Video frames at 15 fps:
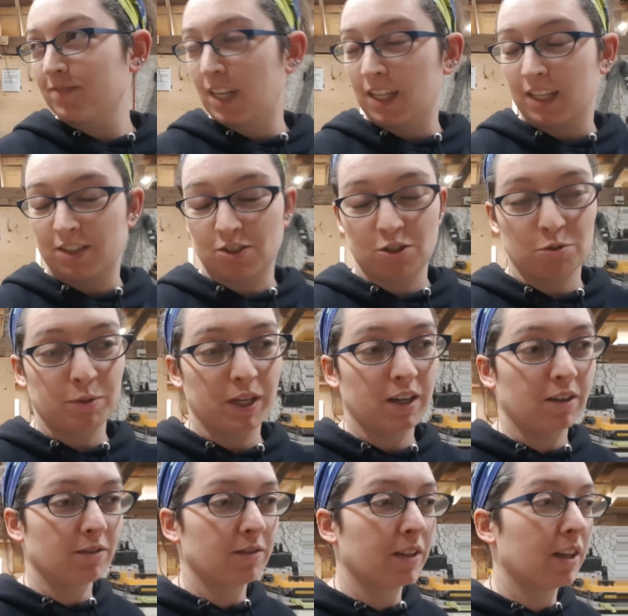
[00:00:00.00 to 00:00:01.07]
electrical
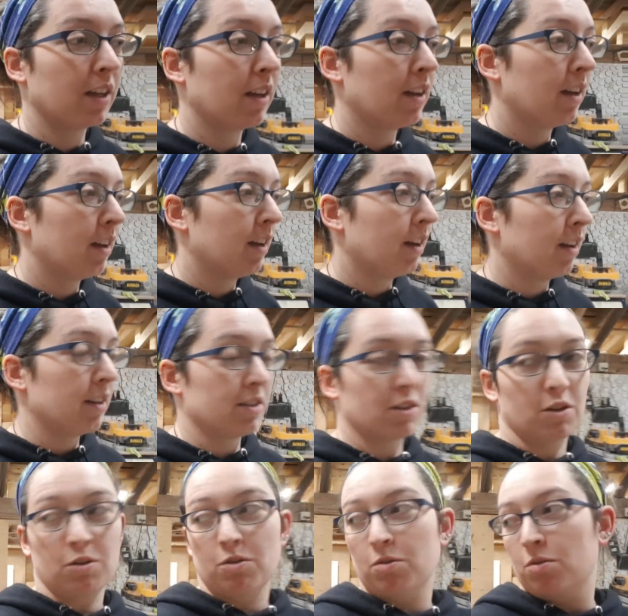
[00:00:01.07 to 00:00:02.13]
panel.
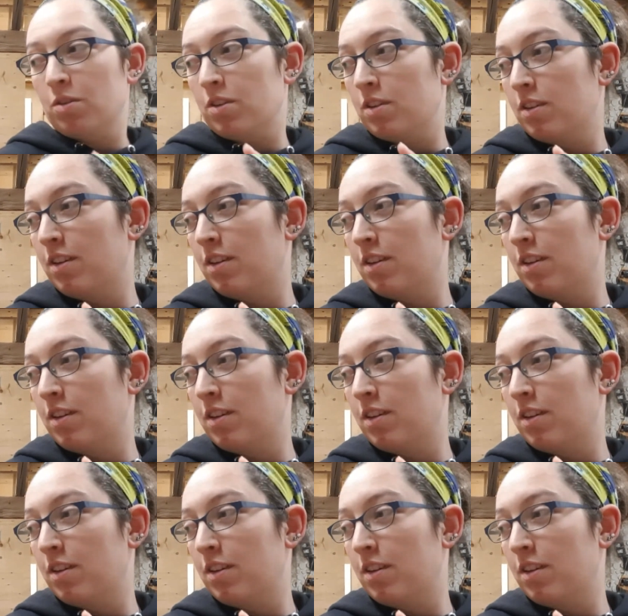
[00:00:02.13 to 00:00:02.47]
So